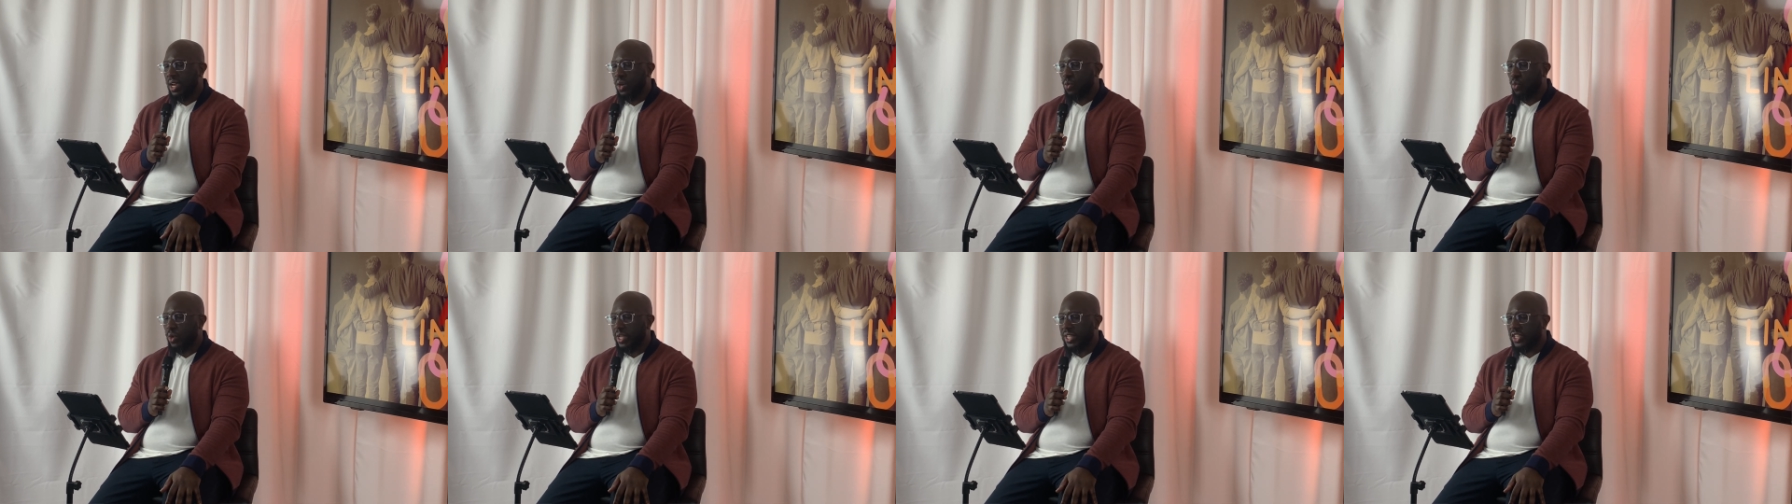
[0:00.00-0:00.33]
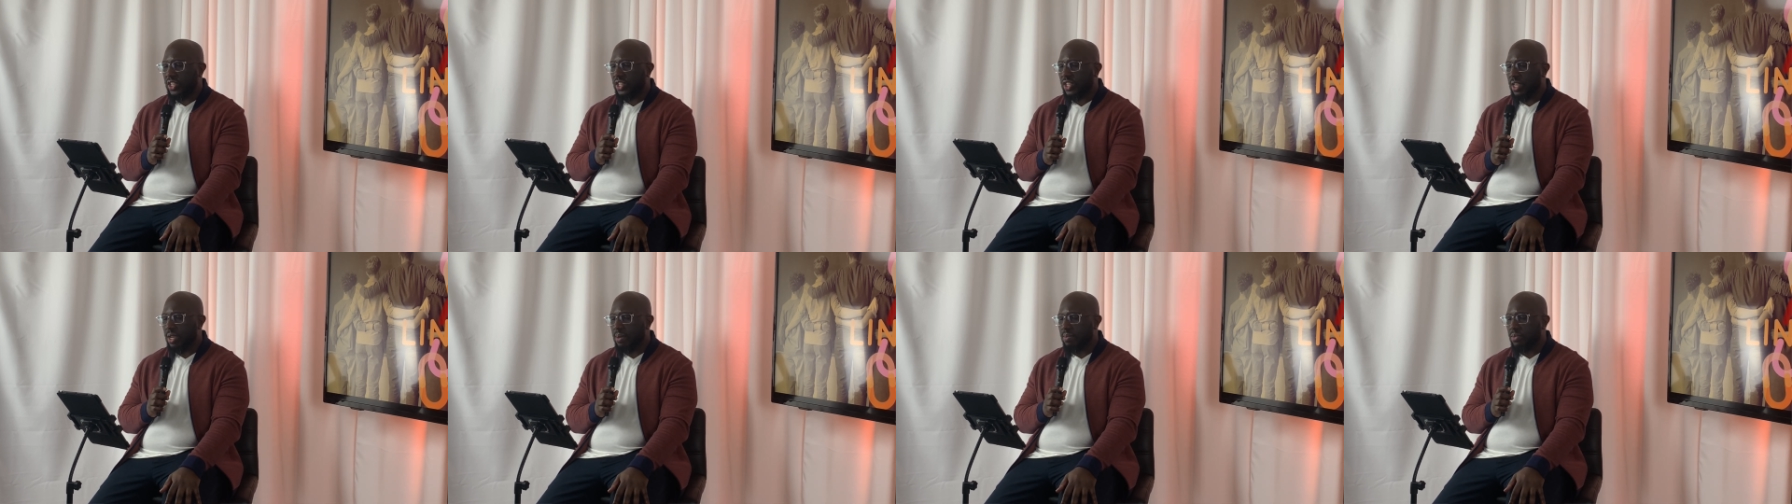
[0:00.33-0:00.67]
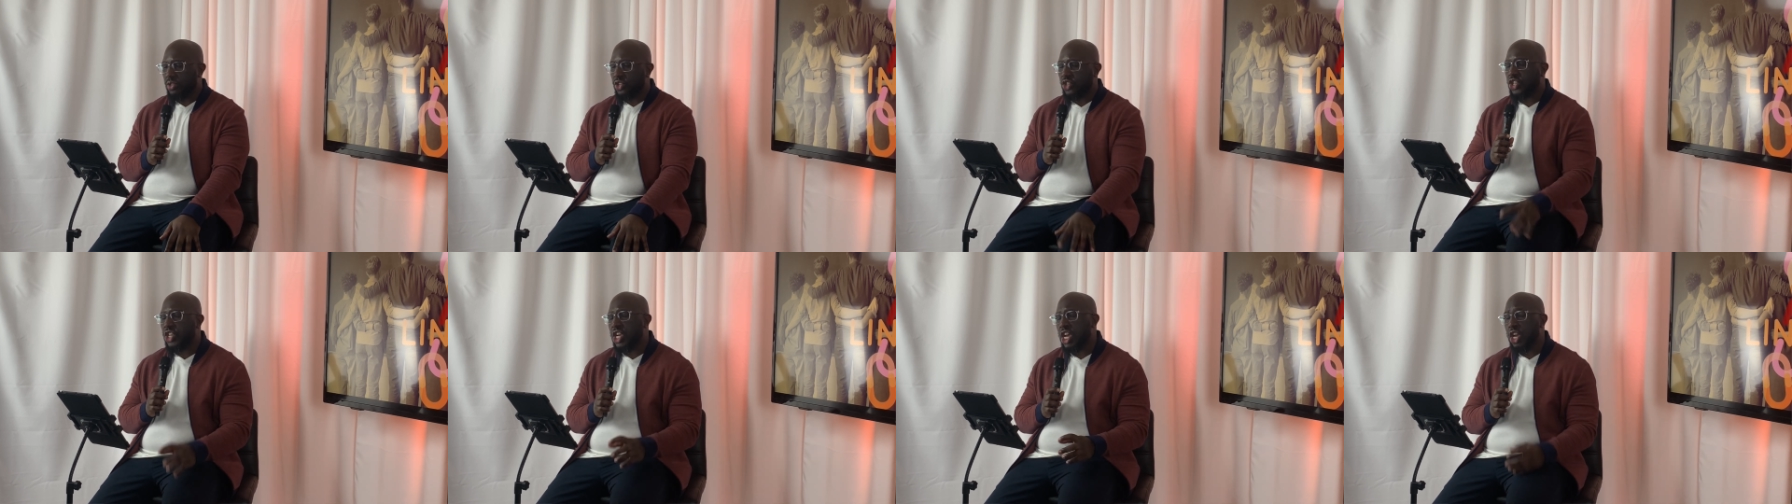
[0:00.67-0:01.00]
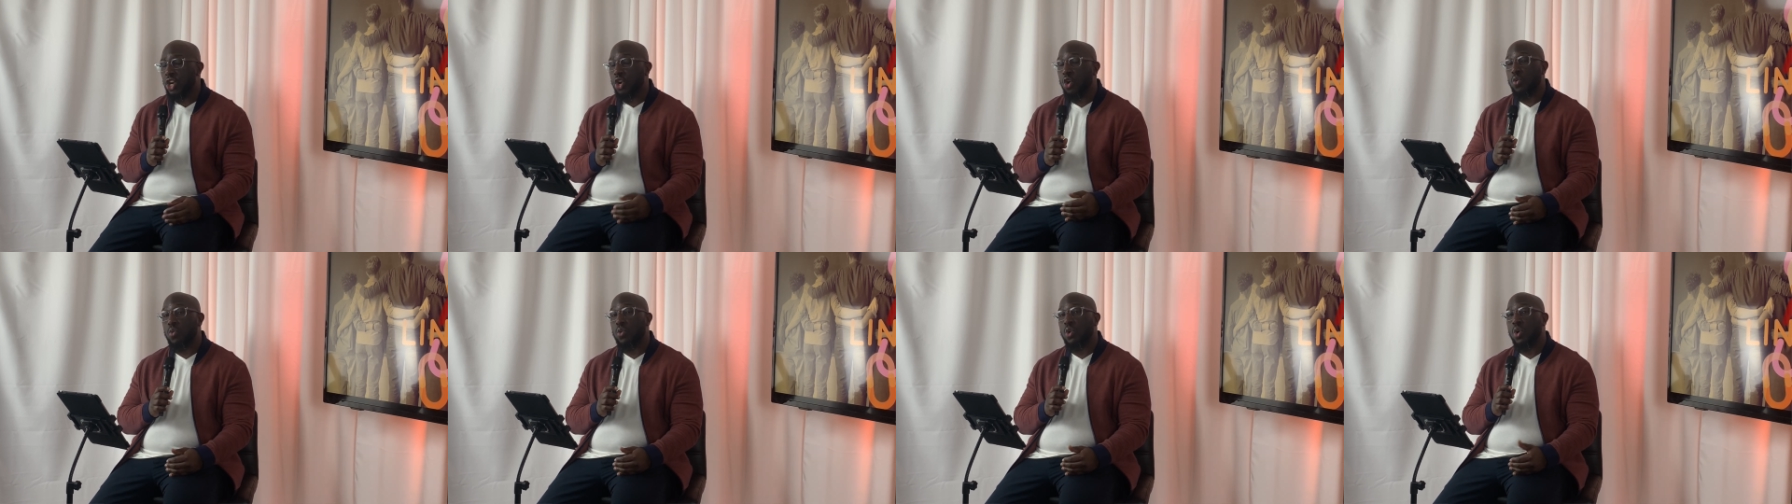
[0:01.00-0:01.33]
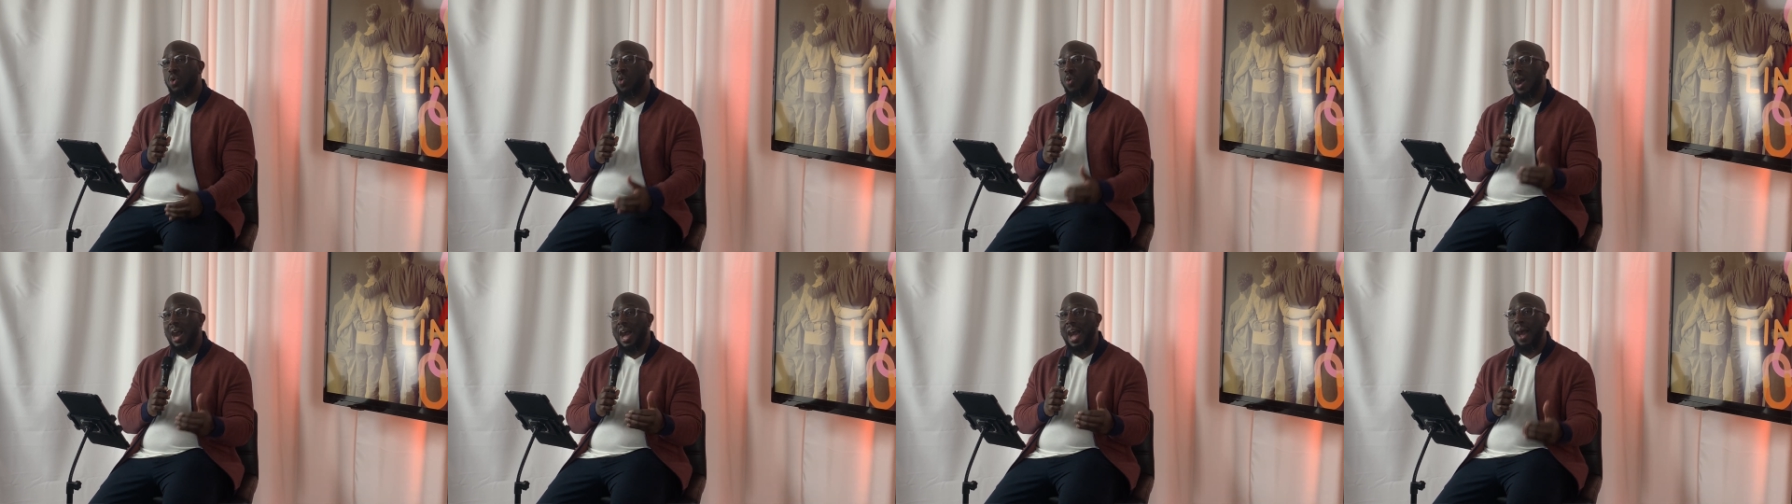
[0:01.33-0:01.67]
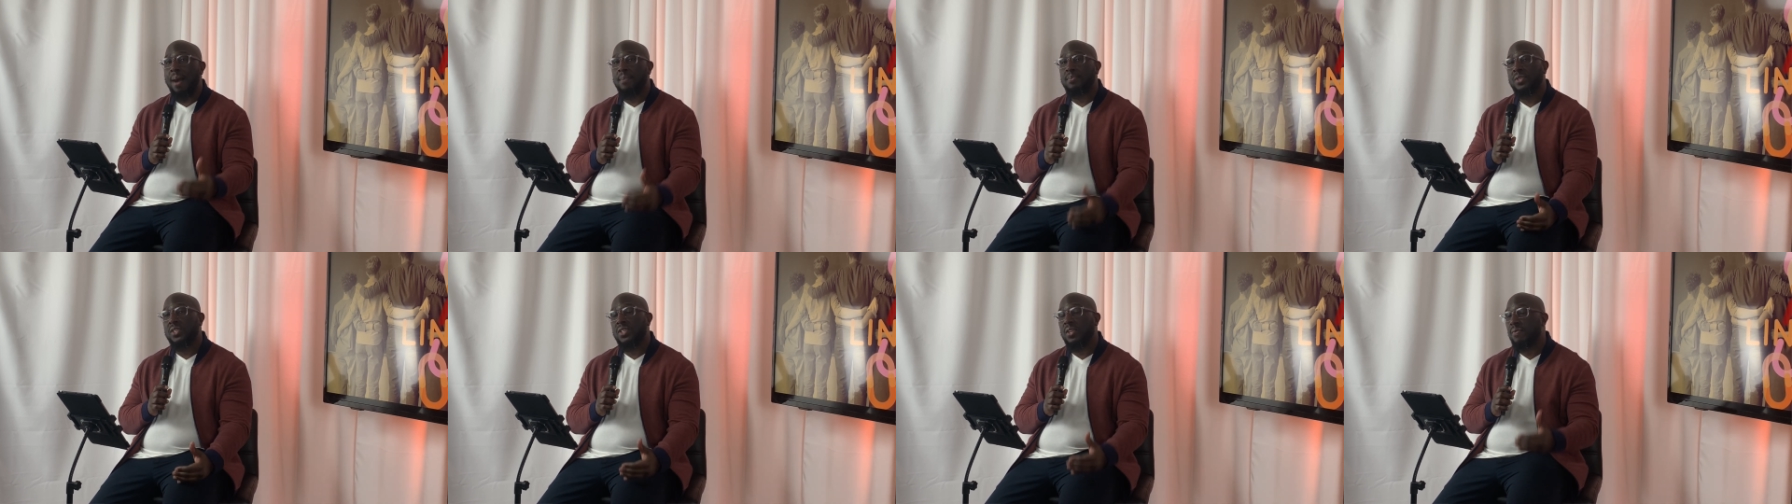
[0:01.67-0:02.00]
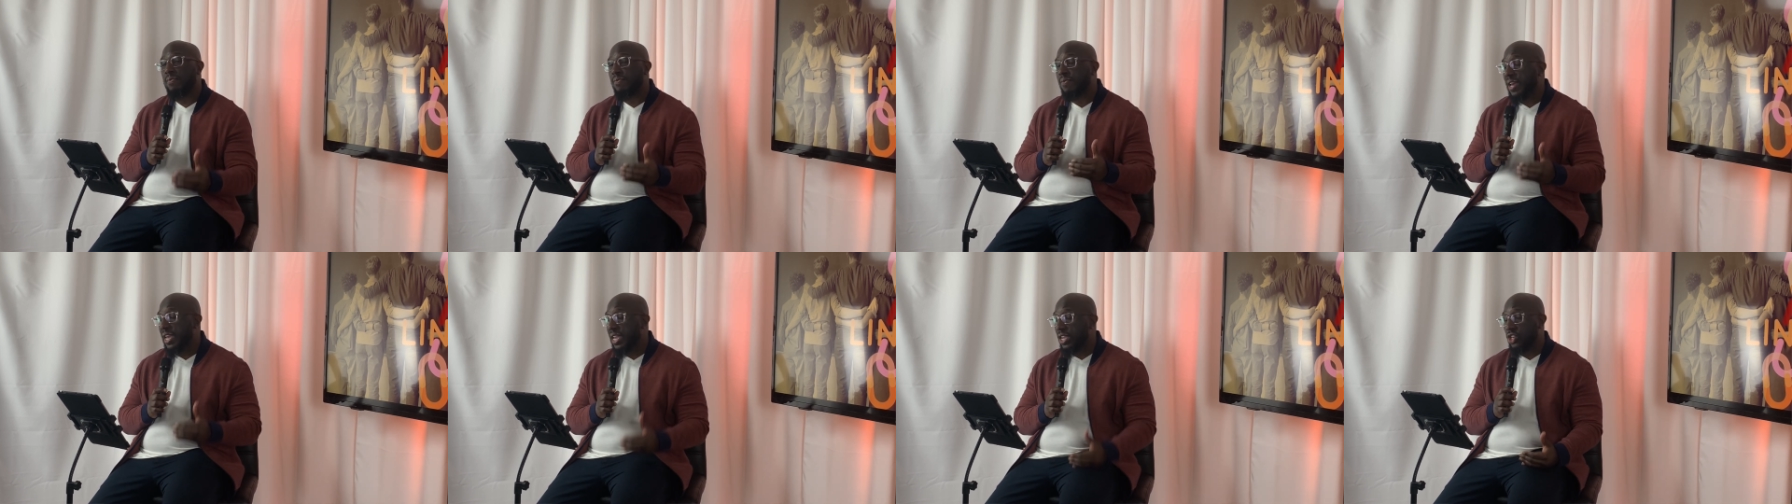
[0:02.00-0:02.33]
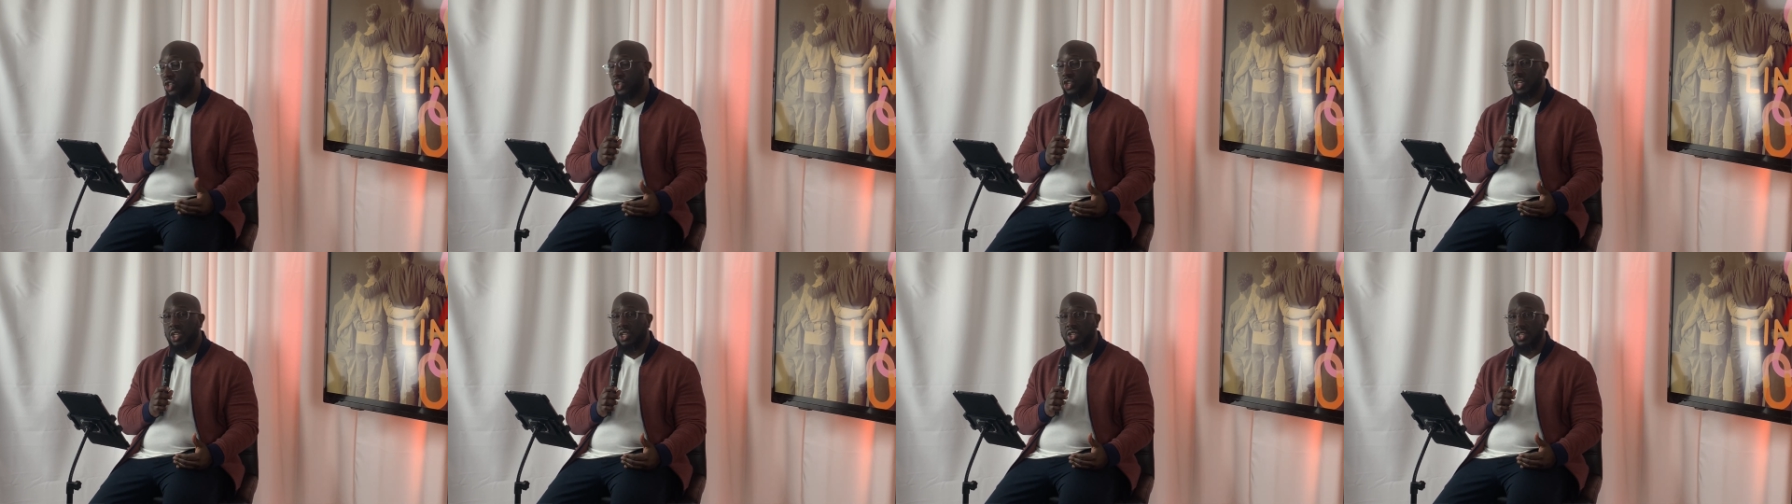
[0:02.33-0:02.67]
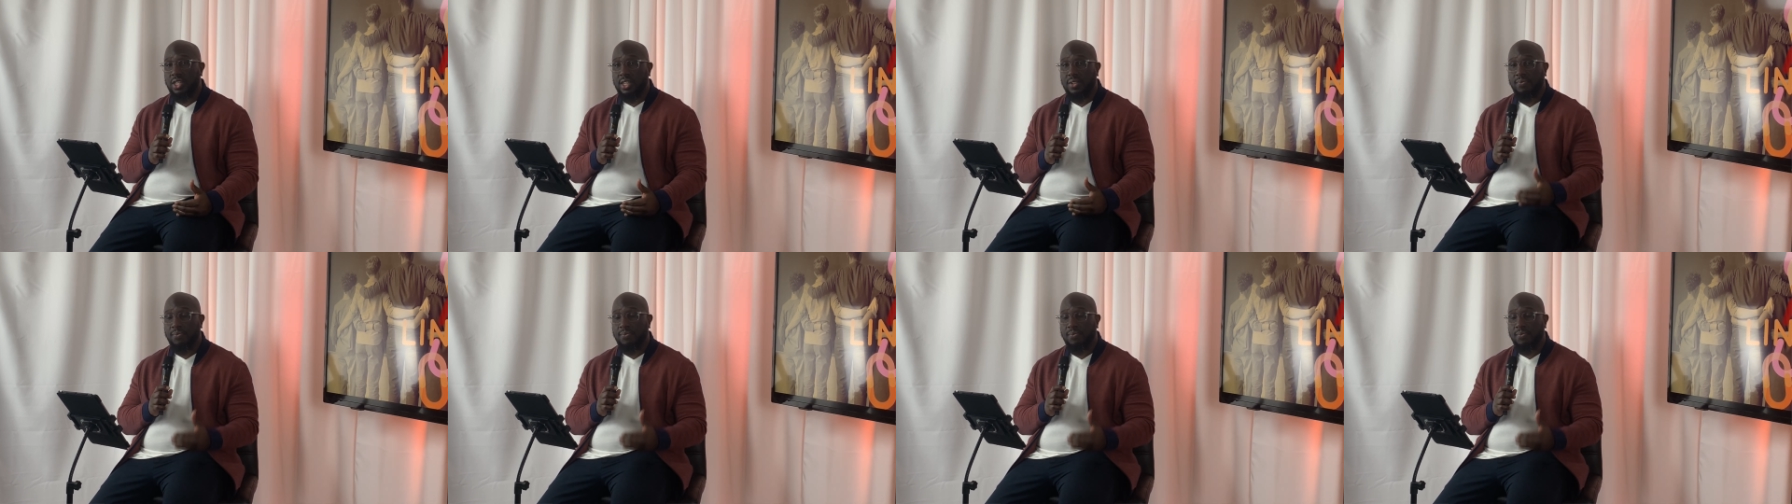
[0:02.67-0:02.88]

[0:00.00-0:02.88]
with some general observations,